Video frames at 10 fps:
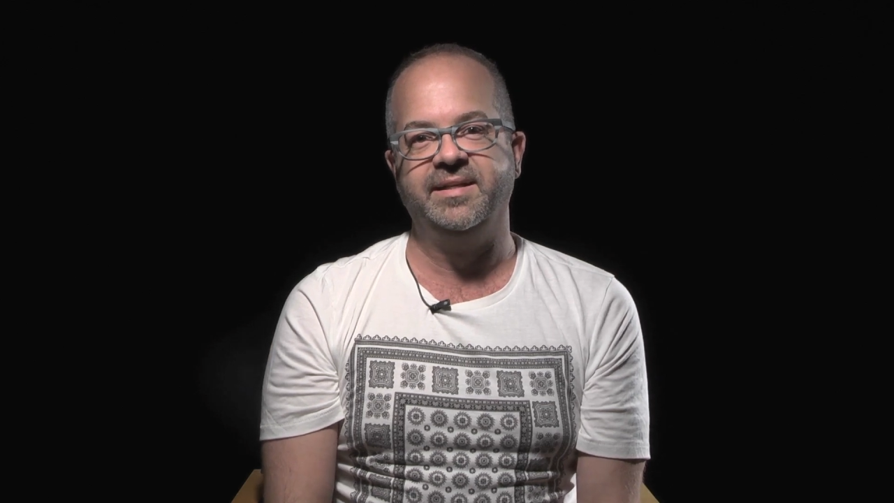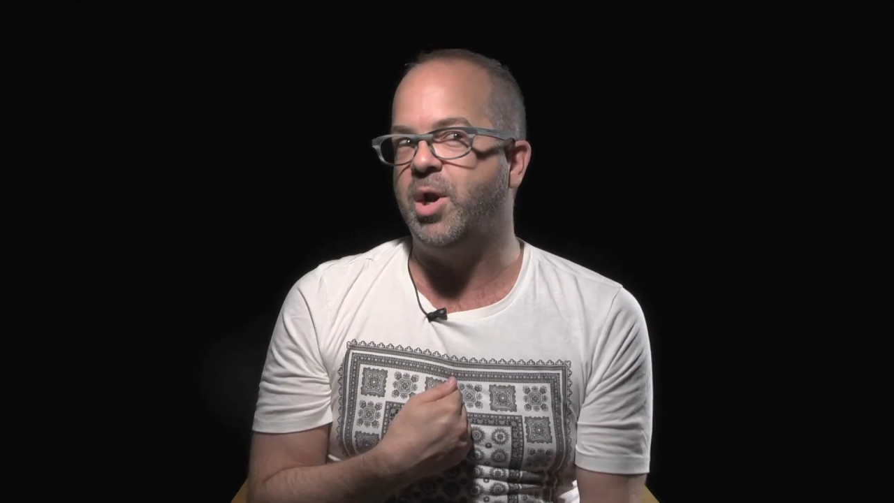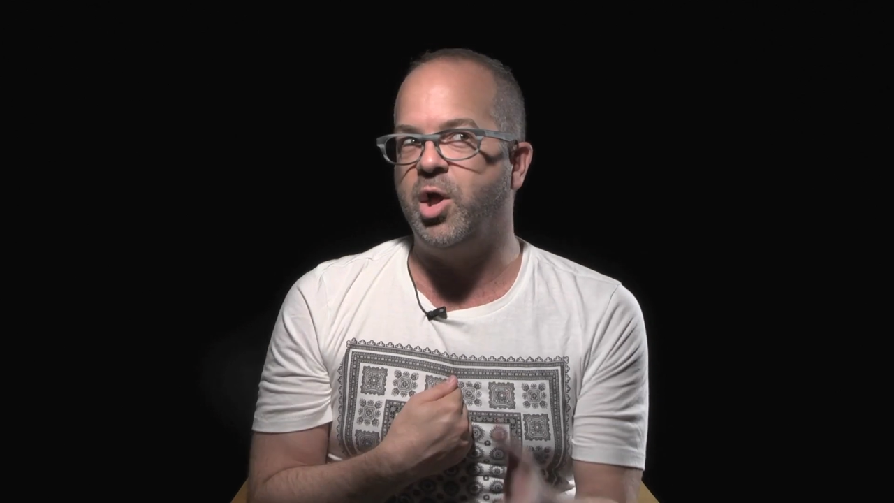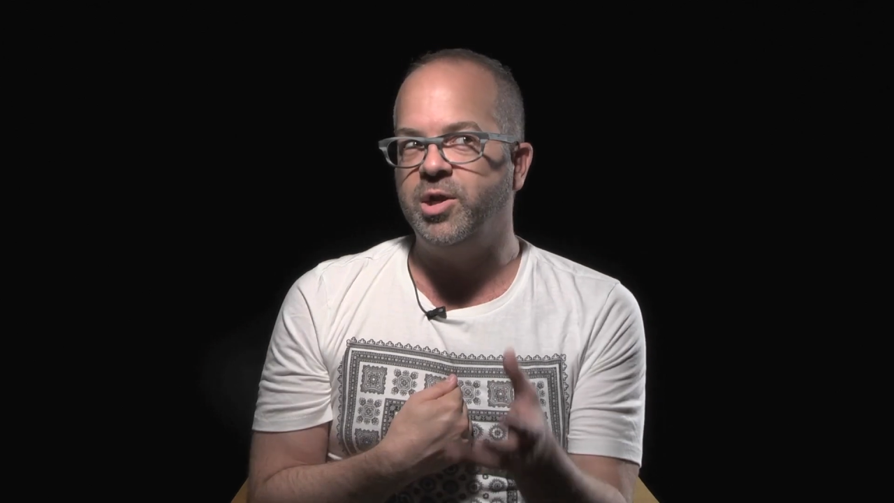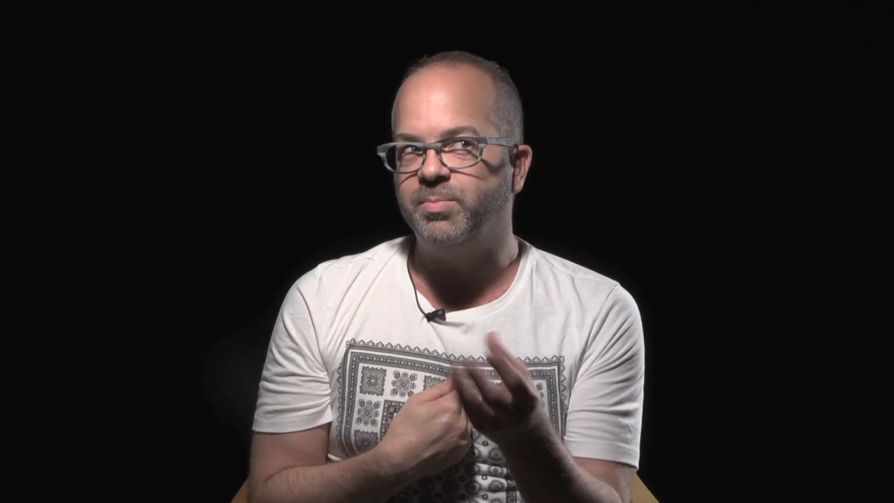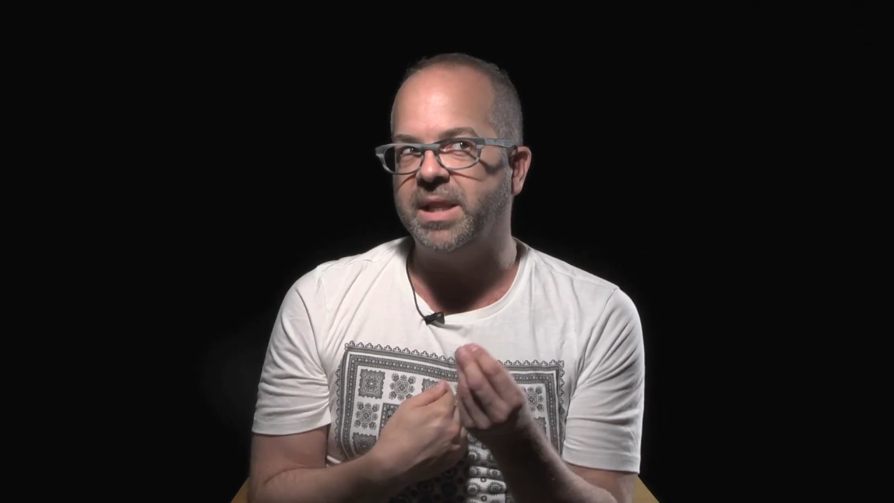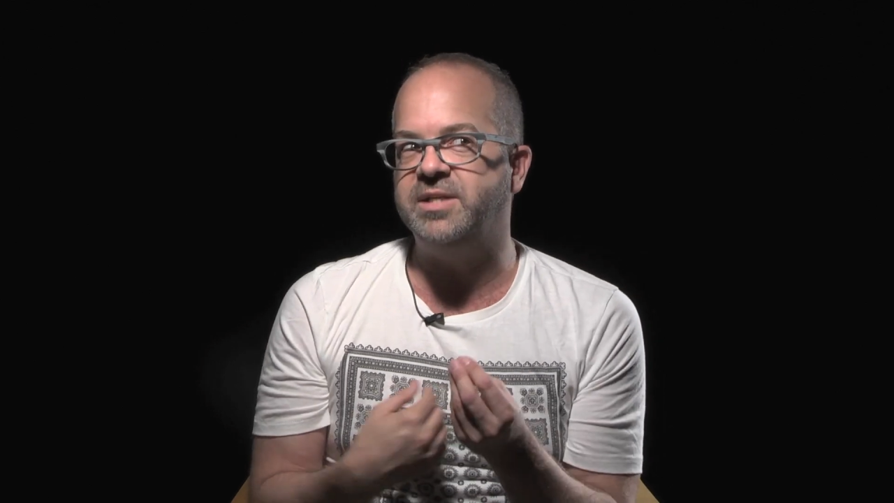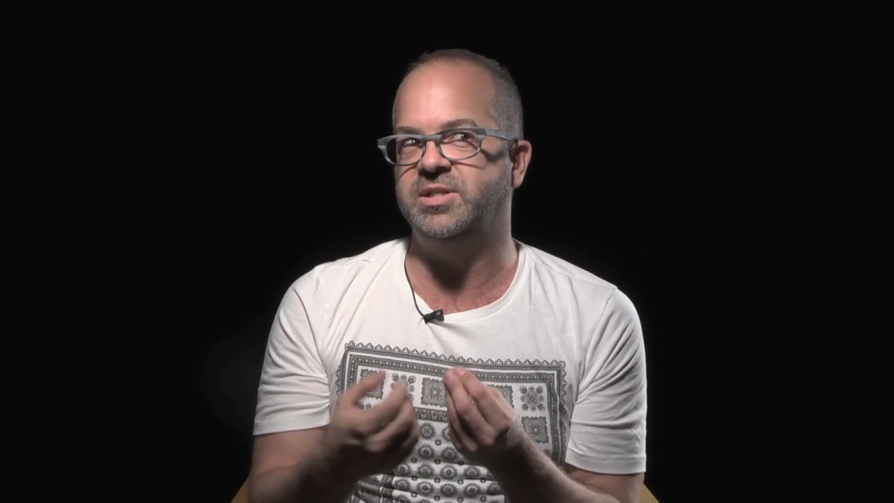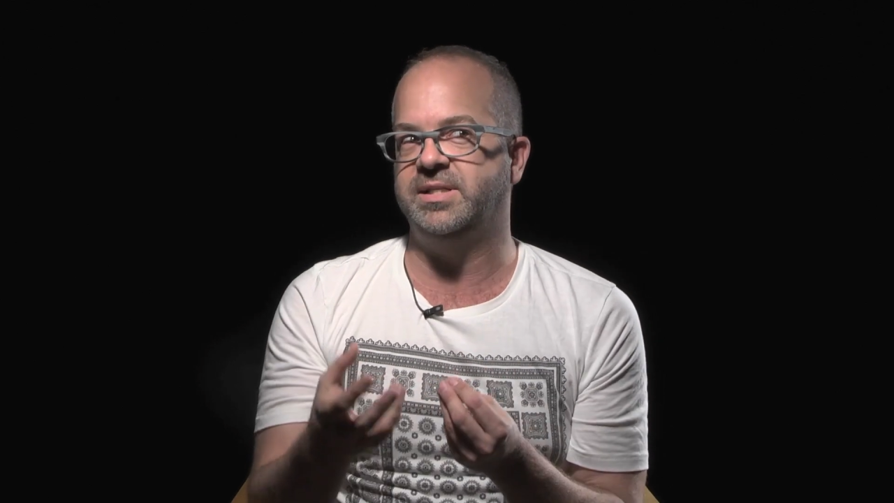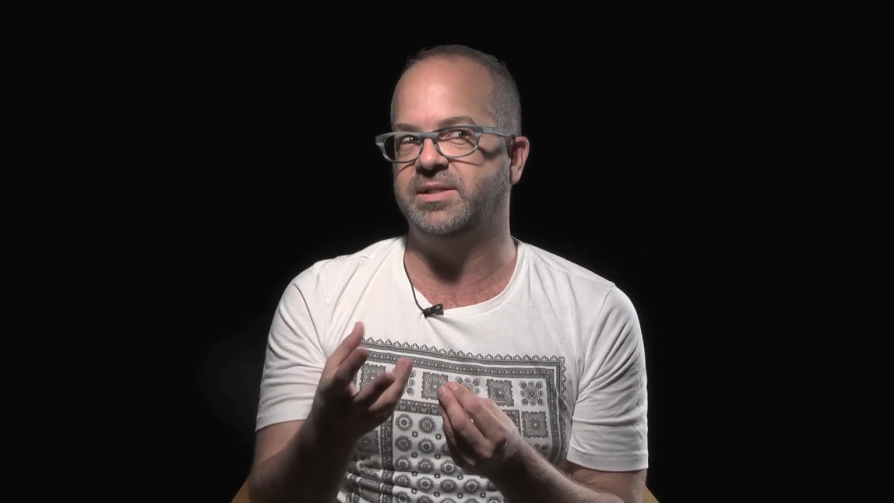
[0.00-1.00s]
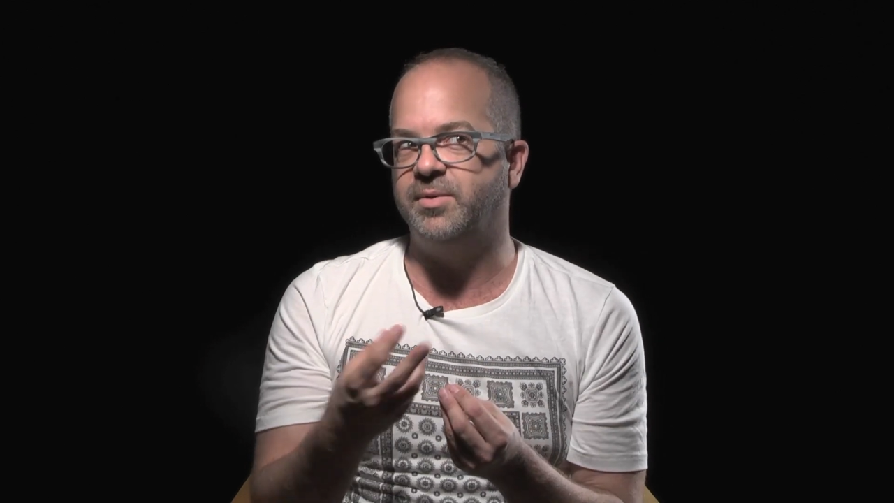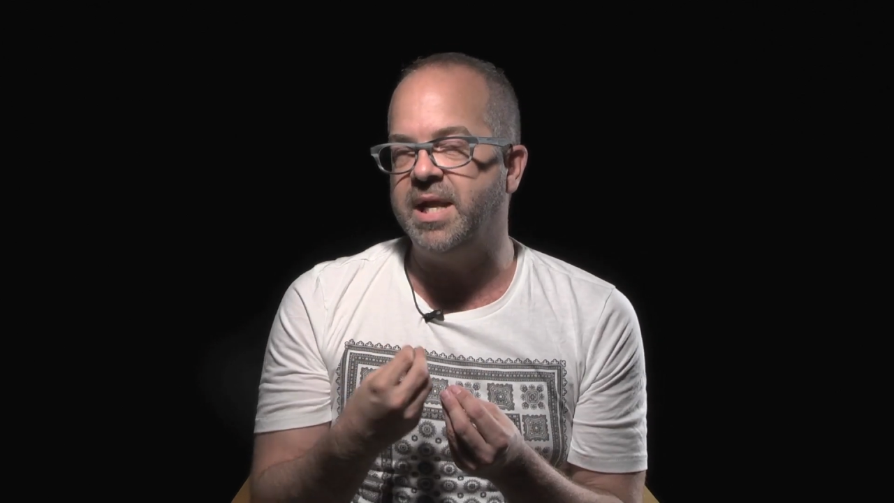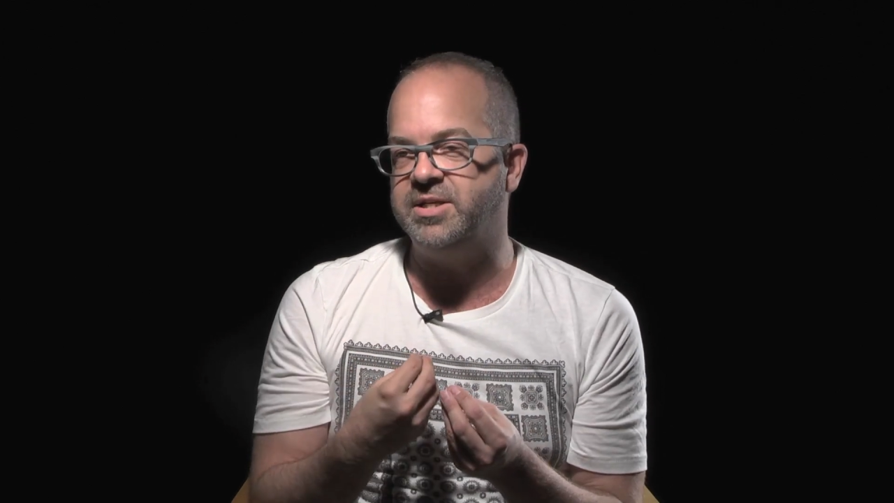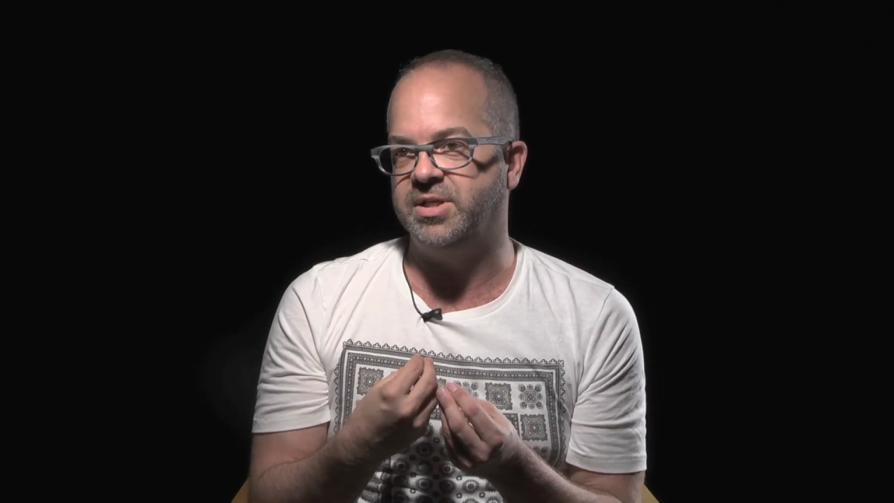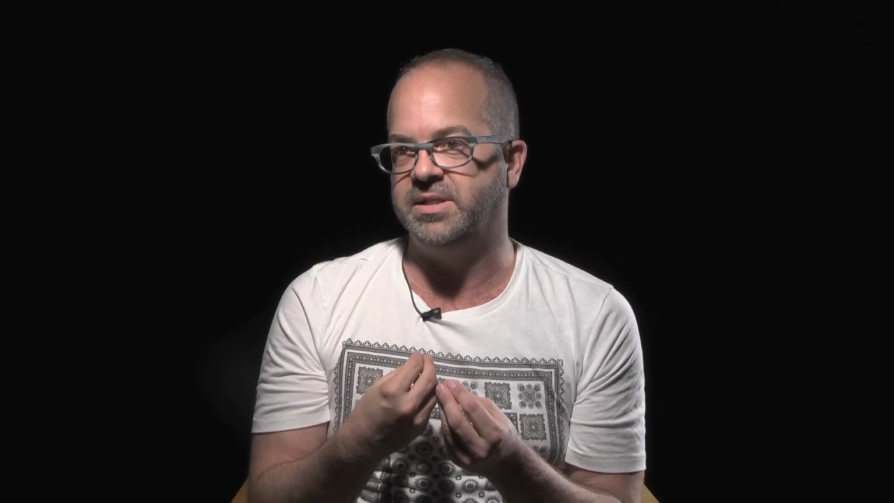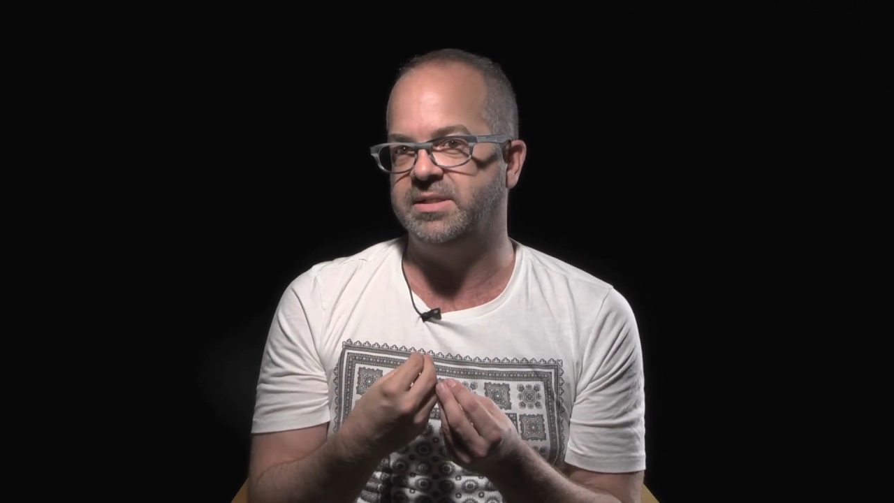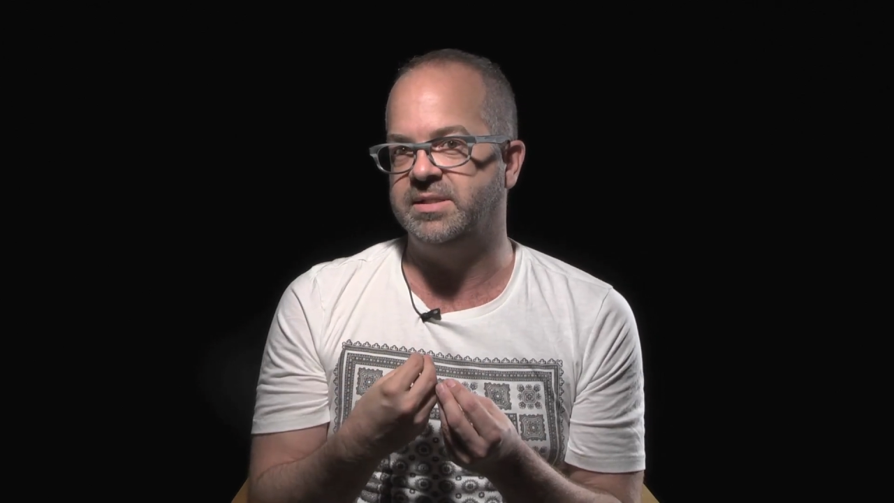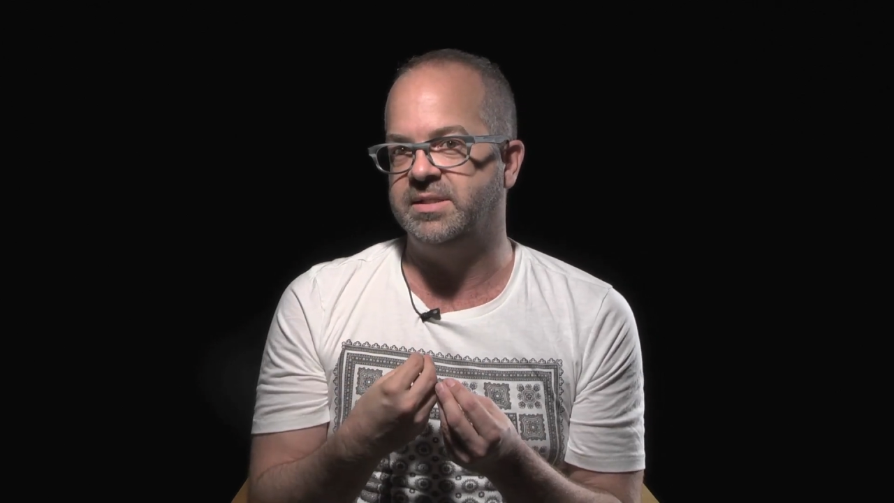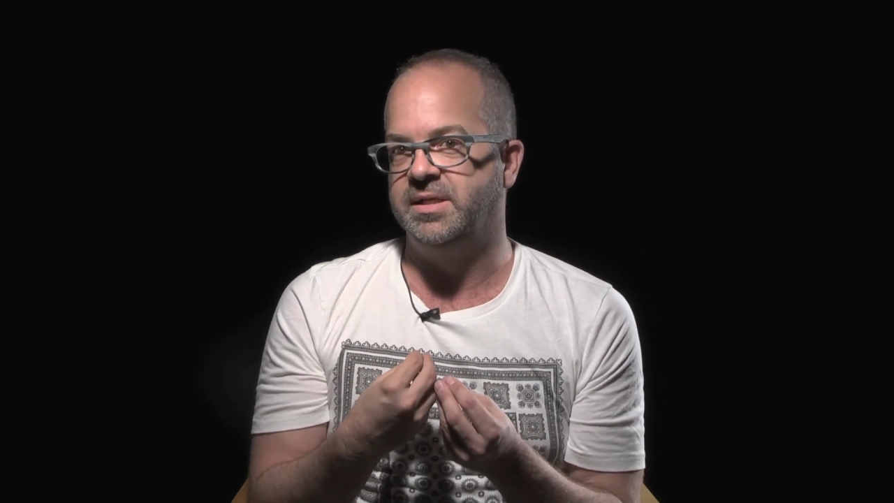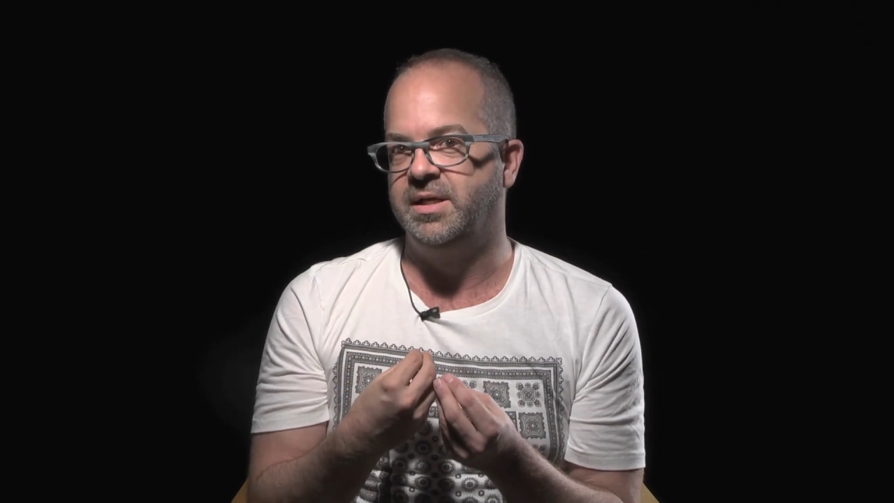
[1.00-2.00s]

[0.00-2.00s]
All your pledges and donations